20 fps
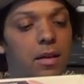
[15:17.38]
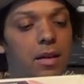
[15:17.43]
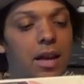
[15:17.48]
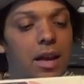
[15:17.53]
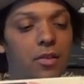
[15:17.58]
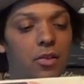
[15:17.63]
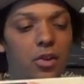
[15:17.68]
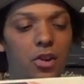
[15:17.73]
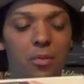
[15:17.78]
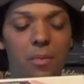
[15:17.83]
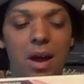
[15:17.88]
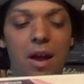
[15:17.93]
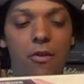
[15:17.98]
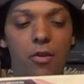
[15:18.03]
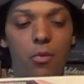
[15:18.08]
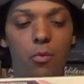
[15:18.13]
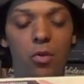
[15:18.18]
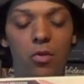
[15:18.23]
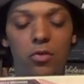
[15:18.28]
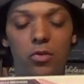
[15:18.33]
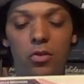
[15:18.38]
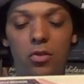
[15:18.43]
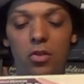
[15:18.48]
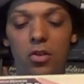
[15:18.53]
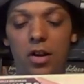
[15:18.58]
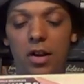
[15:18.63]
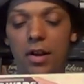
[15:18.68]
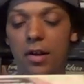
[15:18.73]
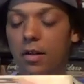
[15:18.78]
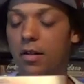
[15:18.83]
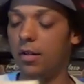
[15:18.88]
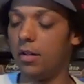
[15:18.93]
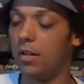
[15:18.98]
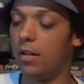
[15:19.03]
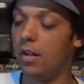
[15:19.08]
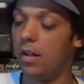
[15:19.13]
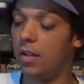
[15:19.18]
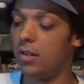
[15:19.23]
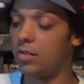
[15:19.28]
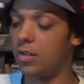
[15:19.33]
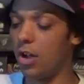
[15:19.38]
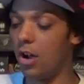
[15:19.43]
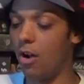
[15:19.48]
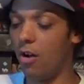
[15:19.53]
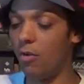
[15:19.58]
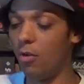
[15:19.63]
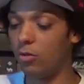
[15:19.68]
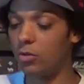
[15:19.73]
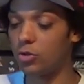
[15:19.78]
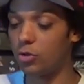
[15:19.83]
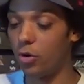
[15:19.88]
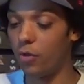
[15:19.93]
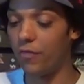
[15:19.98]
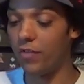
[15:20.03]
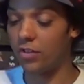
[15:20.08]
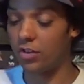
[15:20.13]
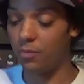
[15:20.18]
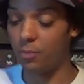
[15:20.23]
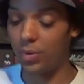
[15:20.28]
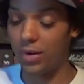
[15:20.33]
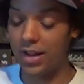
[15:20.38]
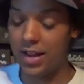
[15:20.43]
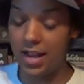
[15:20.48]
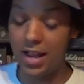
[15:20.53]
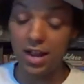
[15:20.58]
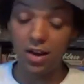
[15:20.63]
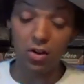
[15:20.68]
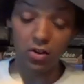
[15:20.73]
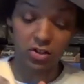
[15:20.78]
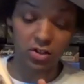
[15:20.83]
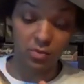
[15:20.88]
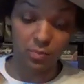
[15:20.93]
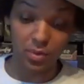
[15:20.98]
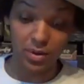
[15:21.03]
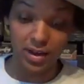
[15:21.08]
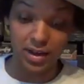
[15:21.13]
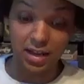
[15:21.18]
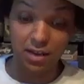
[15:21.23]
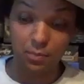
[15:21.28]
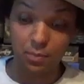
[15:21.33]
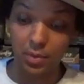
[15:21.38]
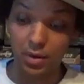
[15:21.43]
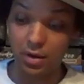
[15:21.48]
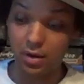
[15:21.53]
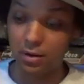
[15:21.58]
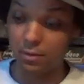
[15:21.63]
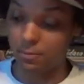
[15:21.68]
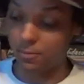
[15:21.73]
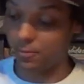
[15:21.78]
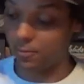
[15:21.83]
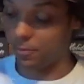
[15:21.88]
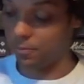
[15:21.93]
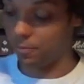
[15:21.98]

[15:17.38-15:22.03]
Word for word: yeah, there's only American ones online. So I'm not sure if it's complete. It looks complete, but